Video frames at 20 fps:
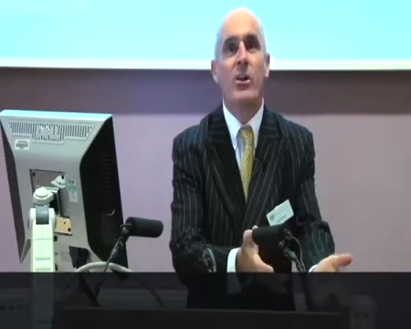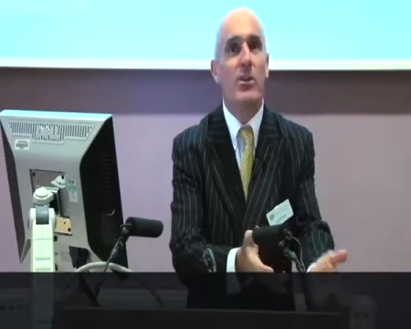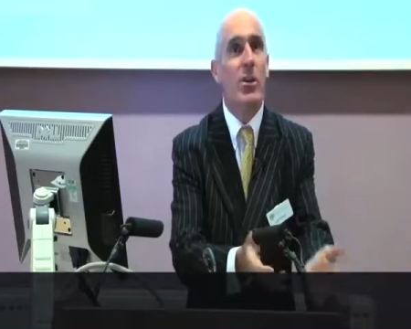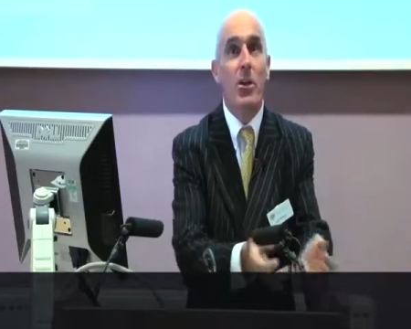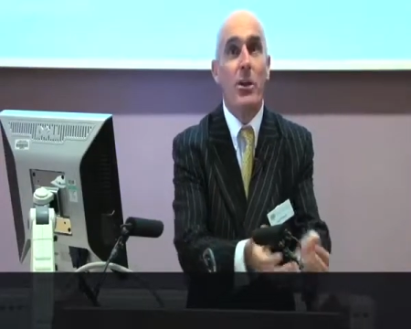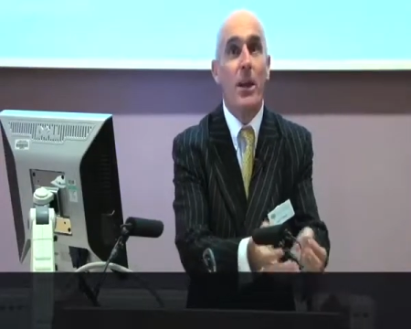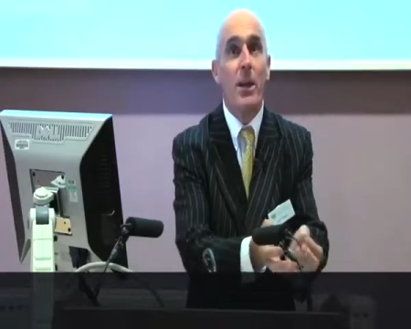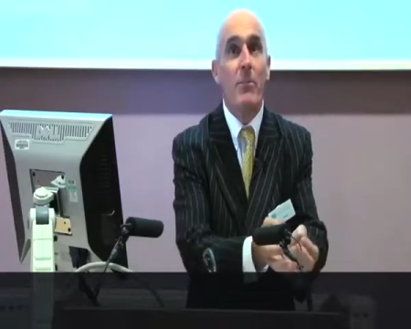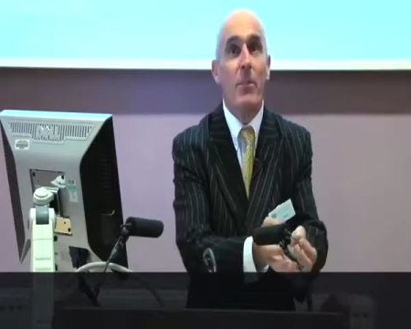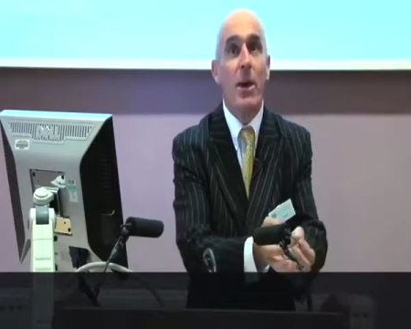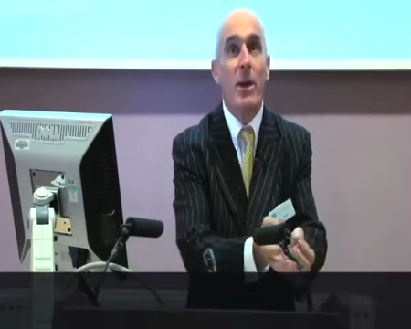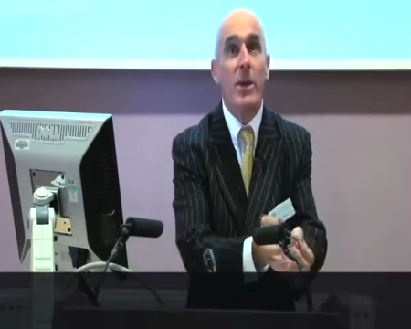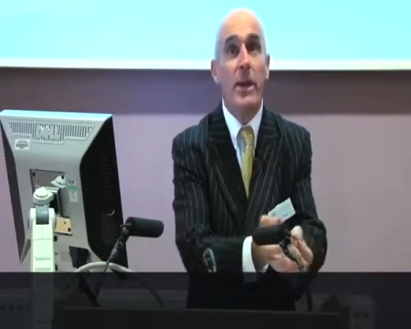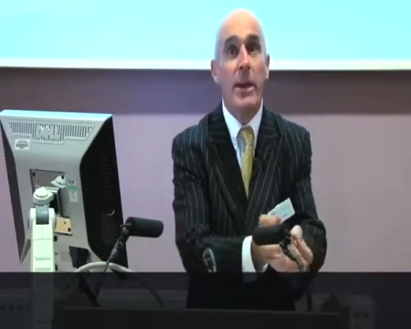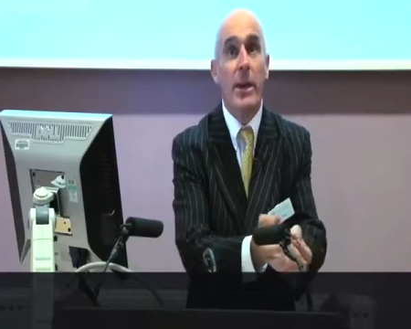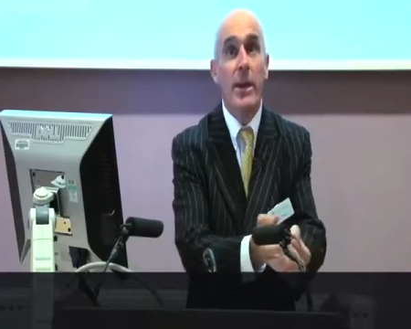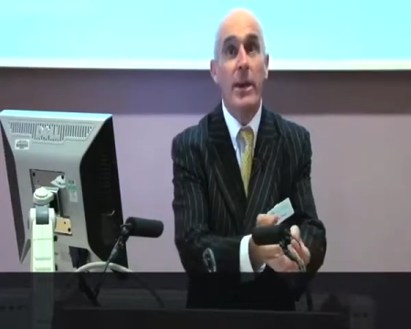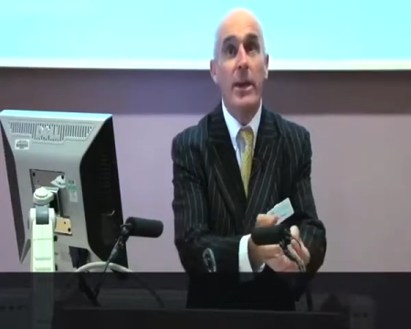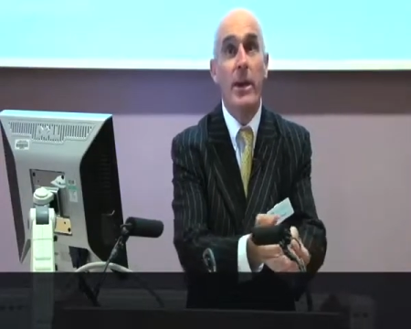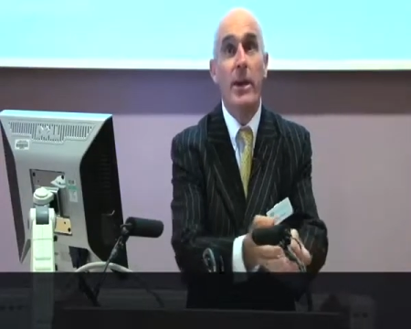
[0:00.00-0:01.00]
I don't get
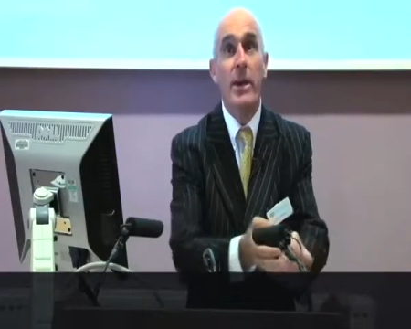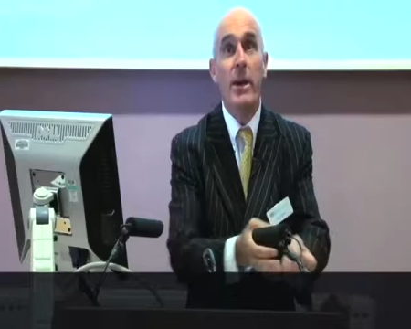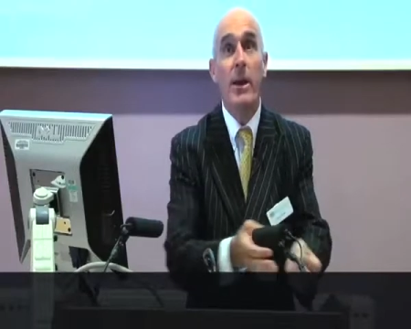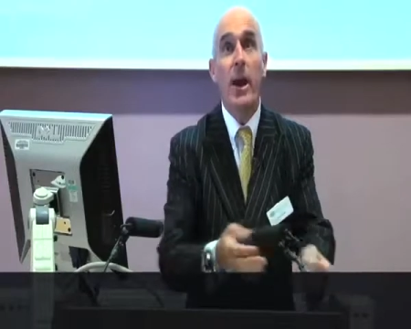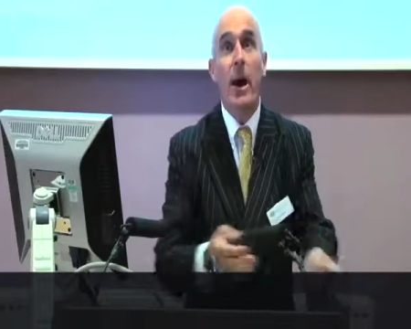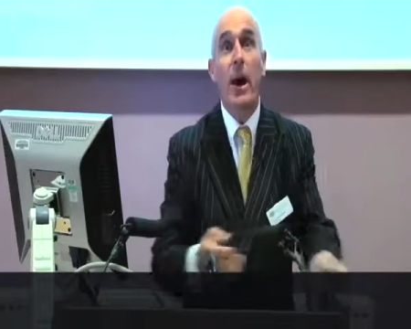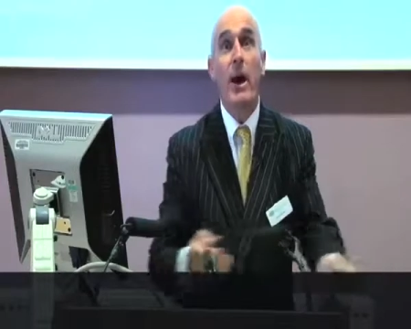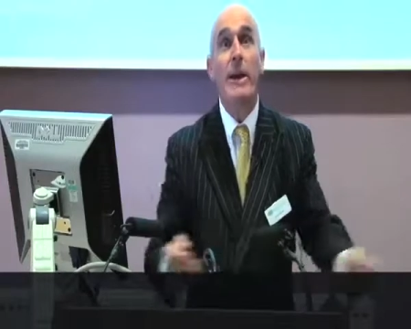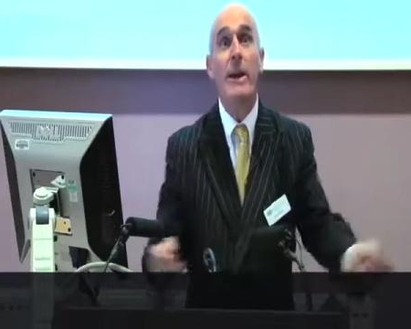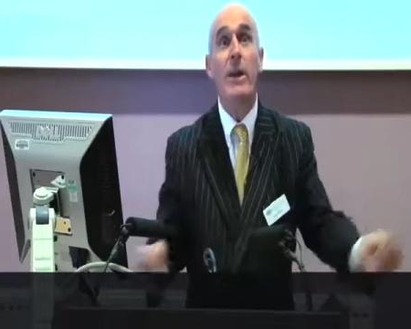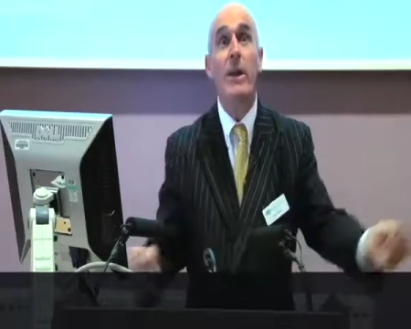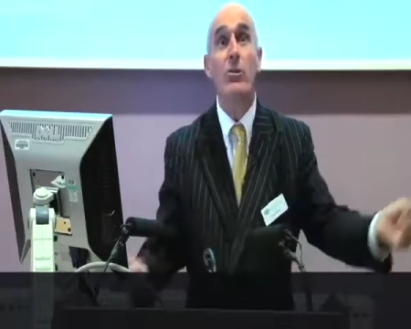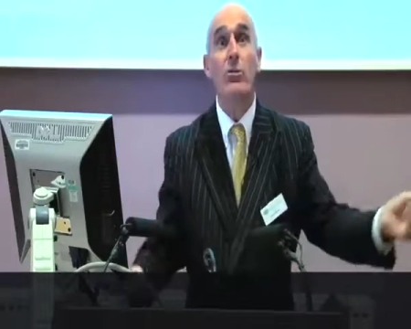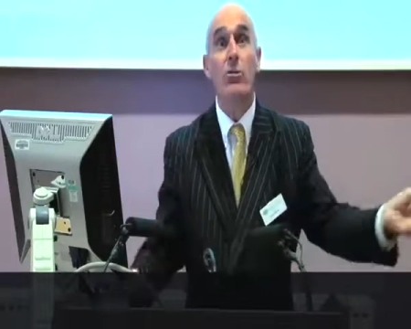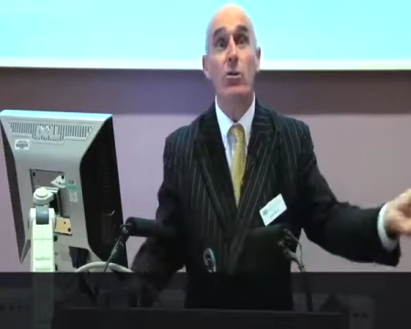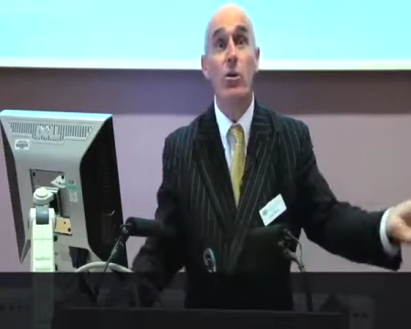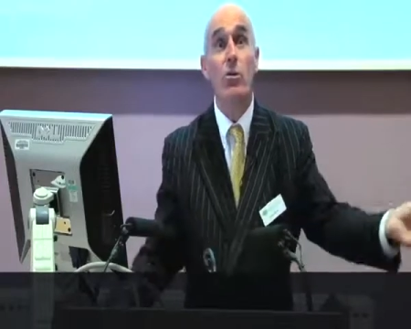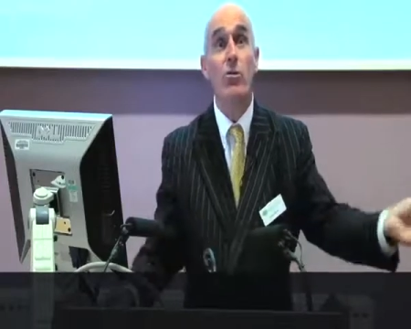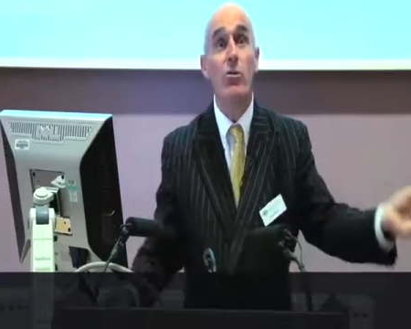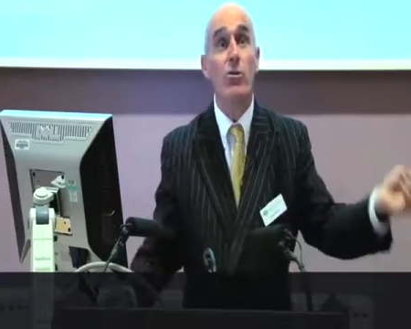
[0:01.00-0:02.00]
money, I get
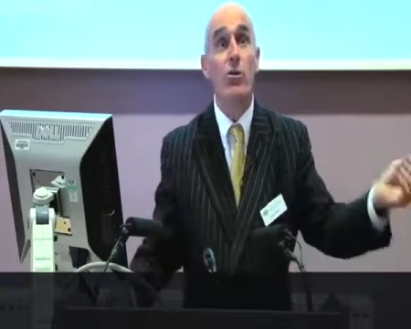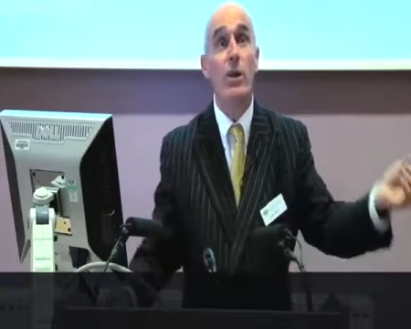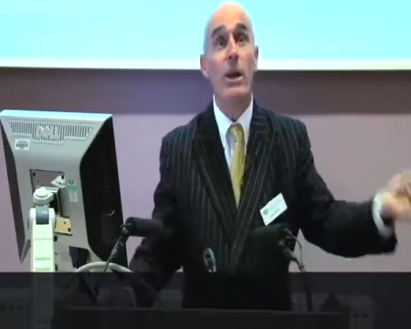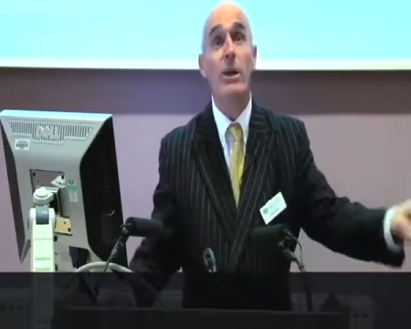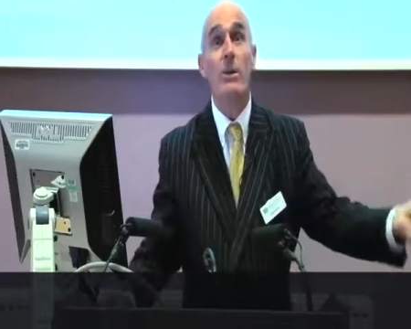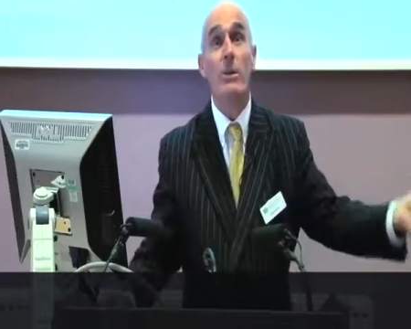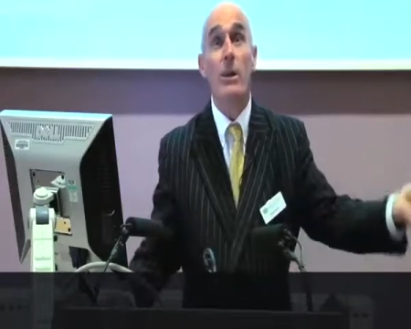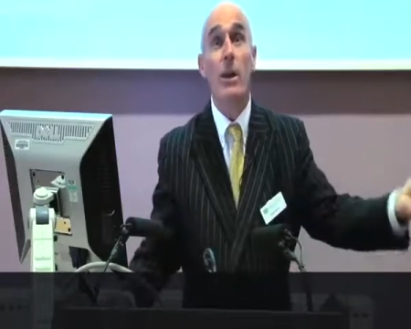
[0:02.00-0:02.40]
new shares